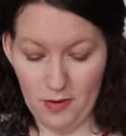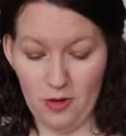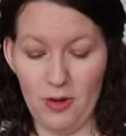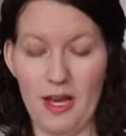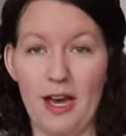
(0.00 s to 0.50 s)

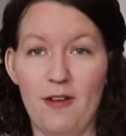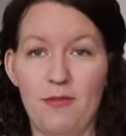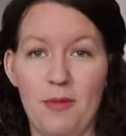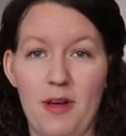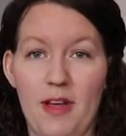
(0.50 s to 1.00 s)
so I
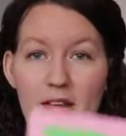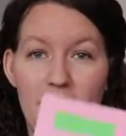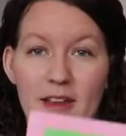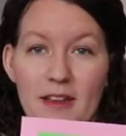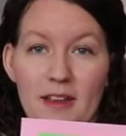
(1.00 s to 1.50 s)
have
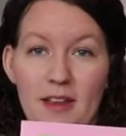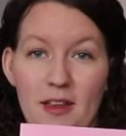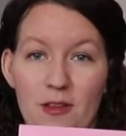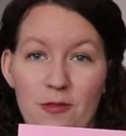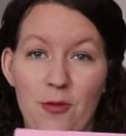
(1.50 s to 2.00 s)
my
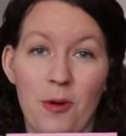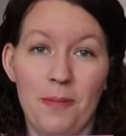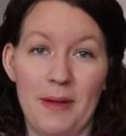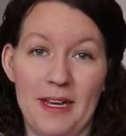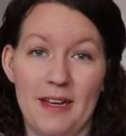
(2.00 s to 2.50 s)

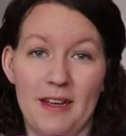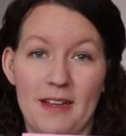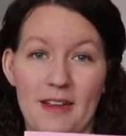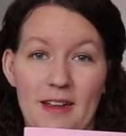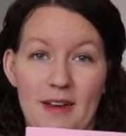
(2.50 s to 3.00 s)
4
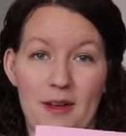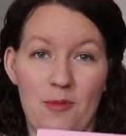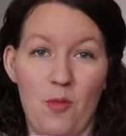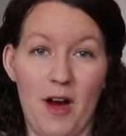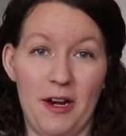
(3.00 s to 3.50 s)
big
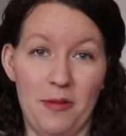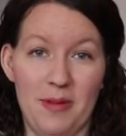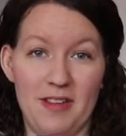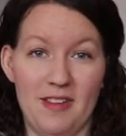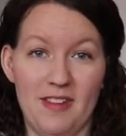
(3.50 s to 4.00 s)
wider
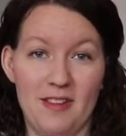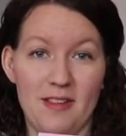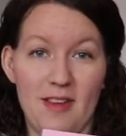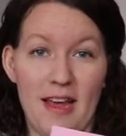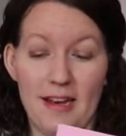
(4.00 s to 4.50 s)

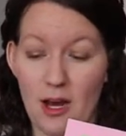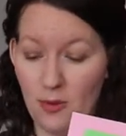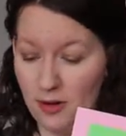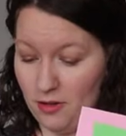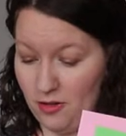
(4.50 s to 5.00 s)
pieces, and
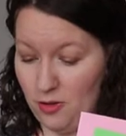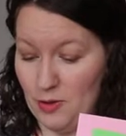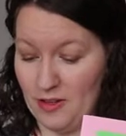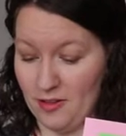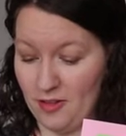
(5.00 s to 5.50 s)
now what I'll
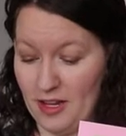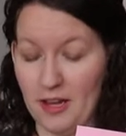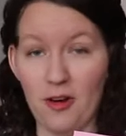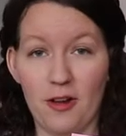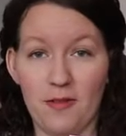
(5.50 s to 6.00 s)
do is I'll
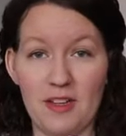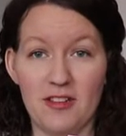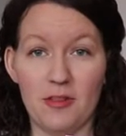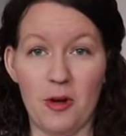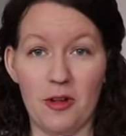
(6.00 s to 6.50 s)
take all of
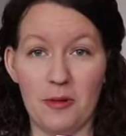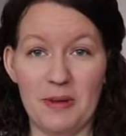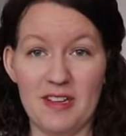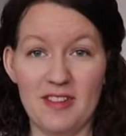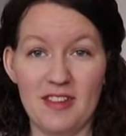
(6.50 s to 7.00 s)
these smaller
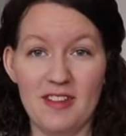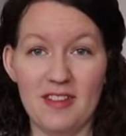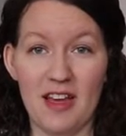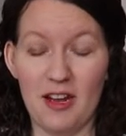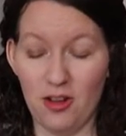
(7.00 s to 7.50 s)

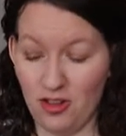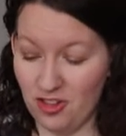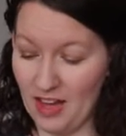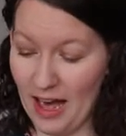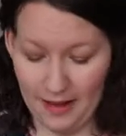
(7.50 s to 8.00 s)
pieces and I'll
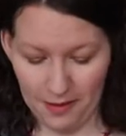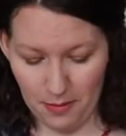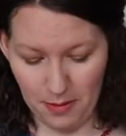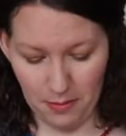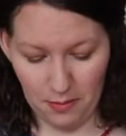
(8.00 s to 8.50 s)
just
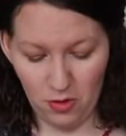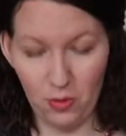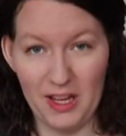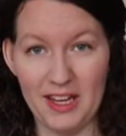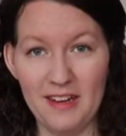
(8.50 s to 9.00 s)
add them in
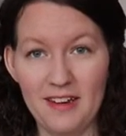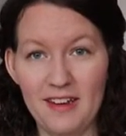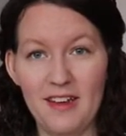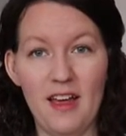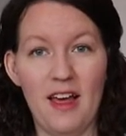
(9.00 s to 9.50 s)
between
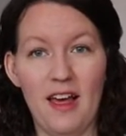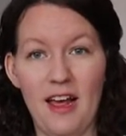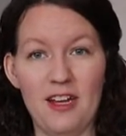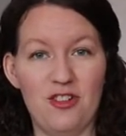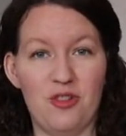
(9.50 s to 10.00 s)

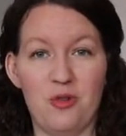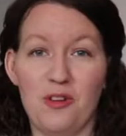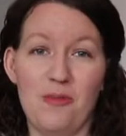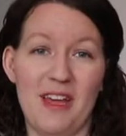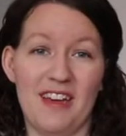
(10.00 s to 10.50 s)
and just
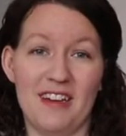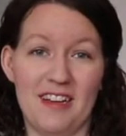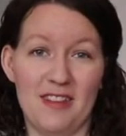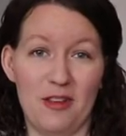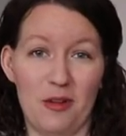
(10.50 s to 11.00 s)
sort of make a
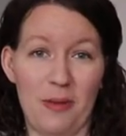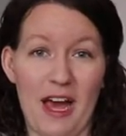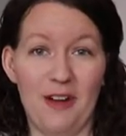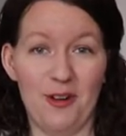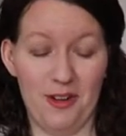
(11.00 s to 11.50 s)
nice little
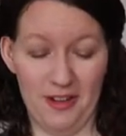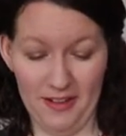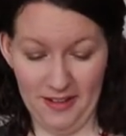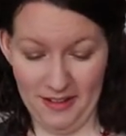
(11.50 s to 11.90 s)
pattern.